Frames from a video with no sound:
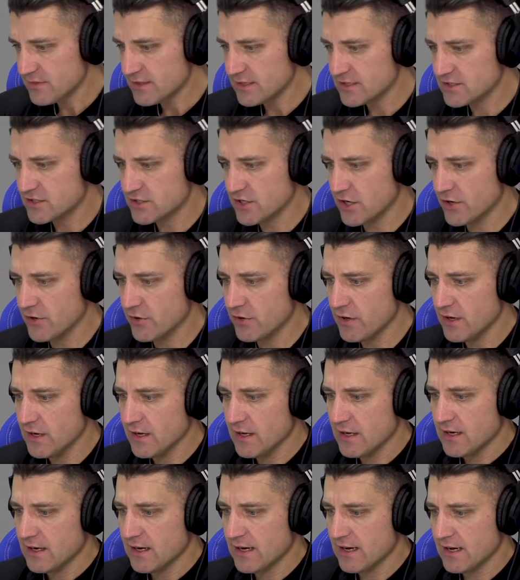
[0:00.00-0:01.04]
So
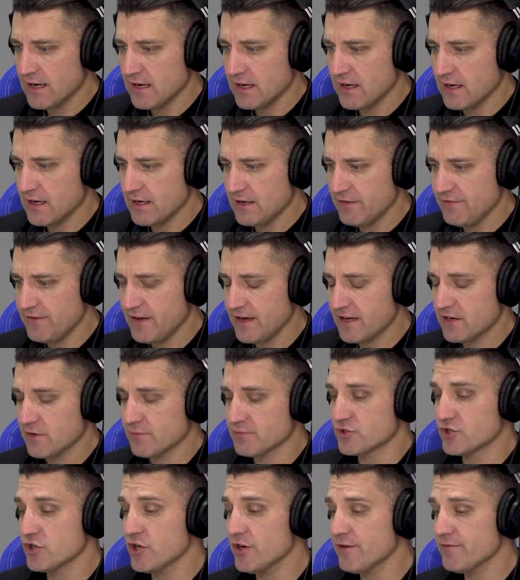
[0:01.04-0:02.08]
if he had
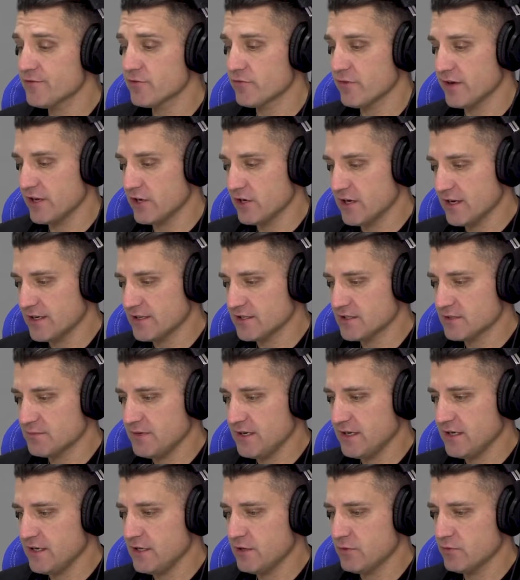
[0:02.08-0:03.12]
observed the regulated
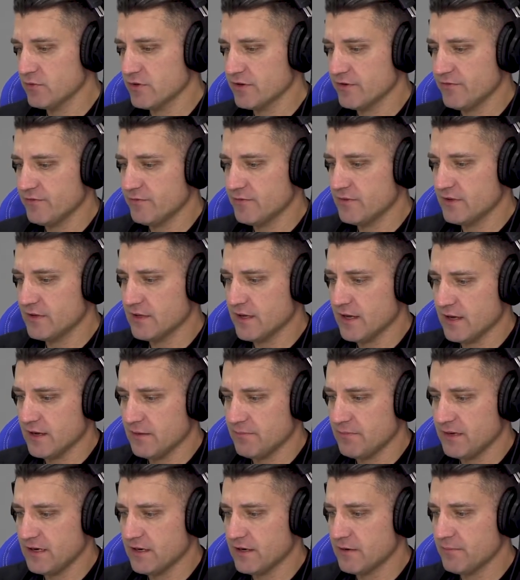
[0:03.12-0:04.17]
speed, he would
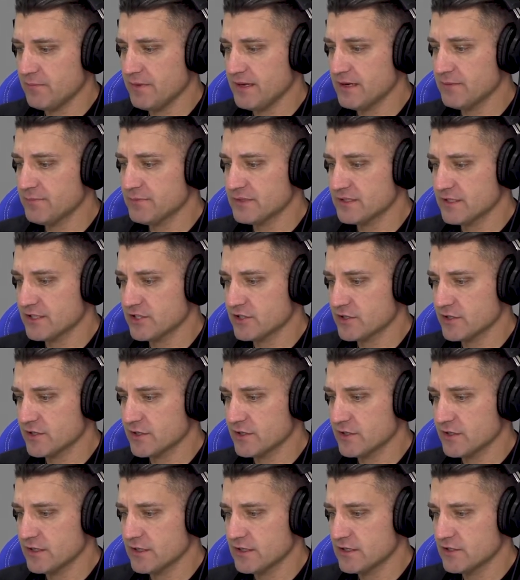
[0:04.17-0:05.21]
have been in a better
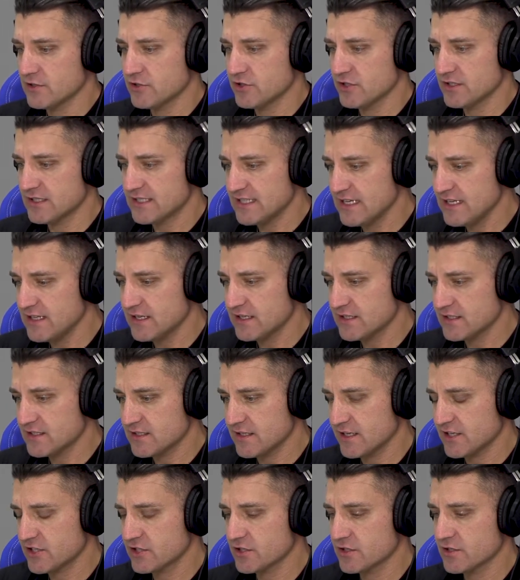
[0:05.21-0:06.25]
position to see the
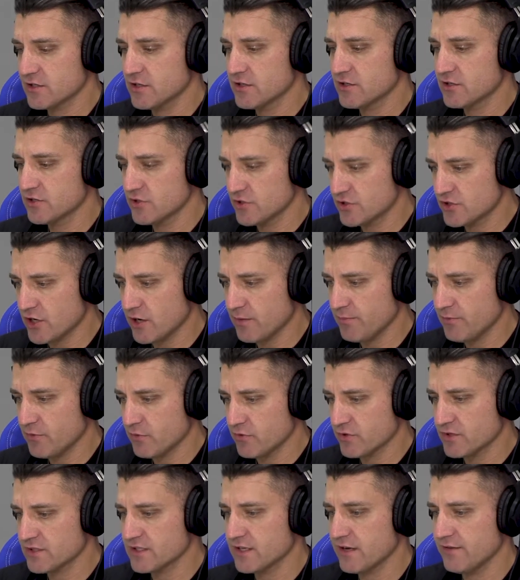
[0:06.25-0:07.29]
intersection, to stop,
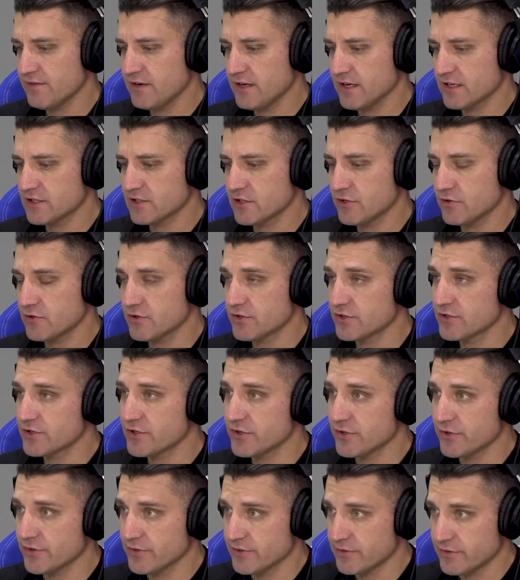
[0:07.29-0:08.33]
or to safely execute the
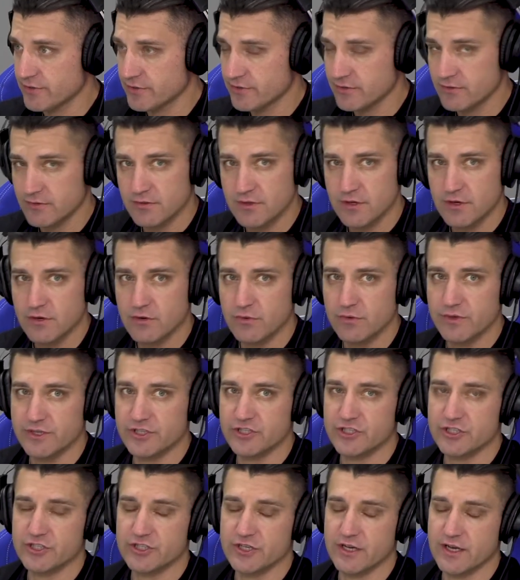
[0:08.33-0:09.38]
turn.
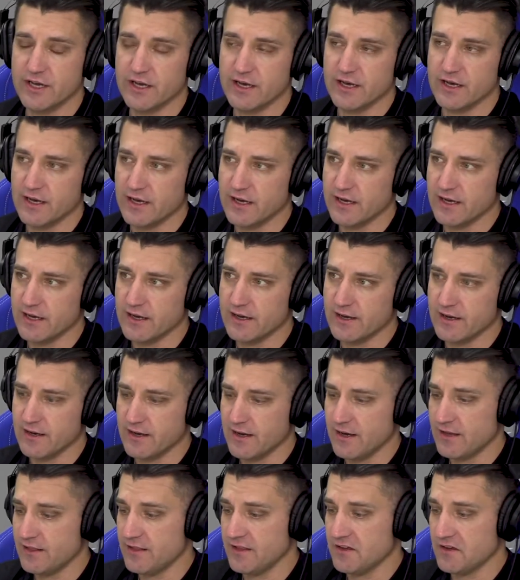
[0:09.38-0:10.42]
Which
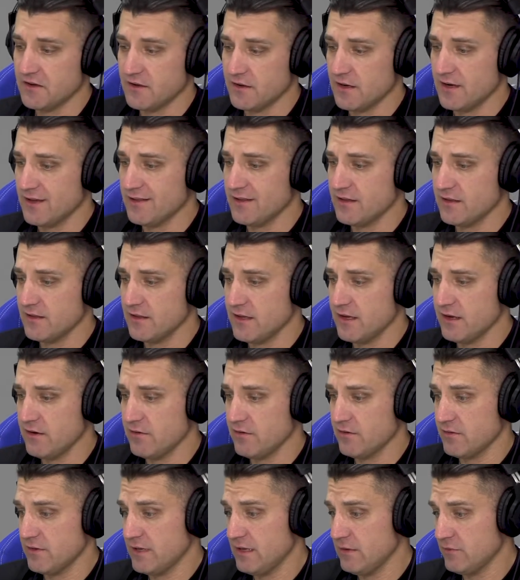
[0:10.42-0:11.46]
I think
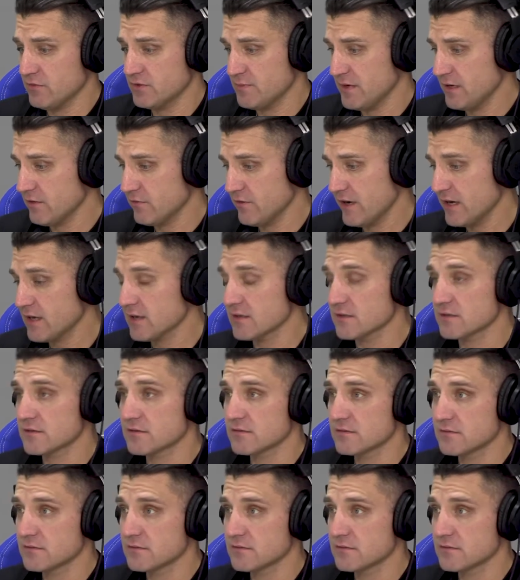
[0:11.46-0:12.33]
there he was being reckless.